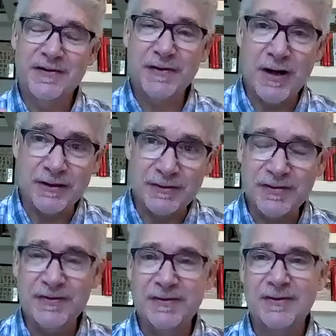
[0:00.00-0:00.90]

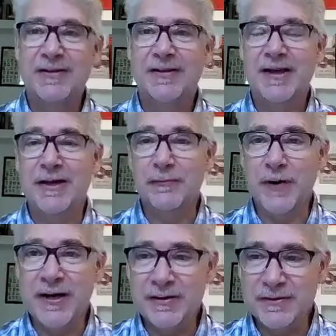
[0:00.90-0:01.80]
scholars and
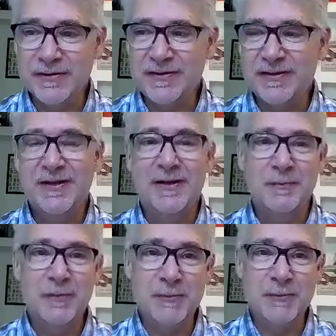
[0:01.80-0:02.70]
writers,
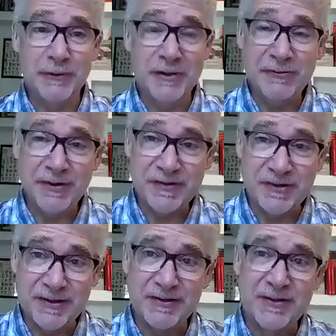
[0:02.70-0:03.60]
people who are
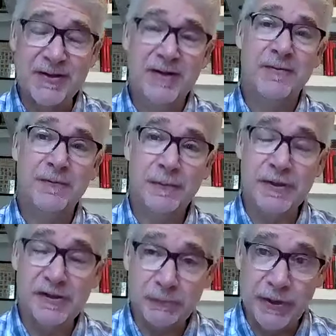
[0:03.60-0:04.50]
interested in
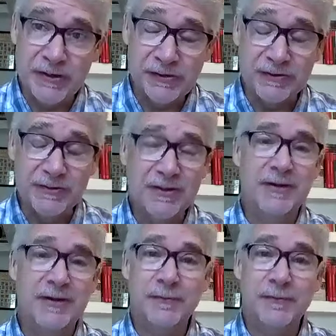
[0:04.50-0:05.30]
free expression,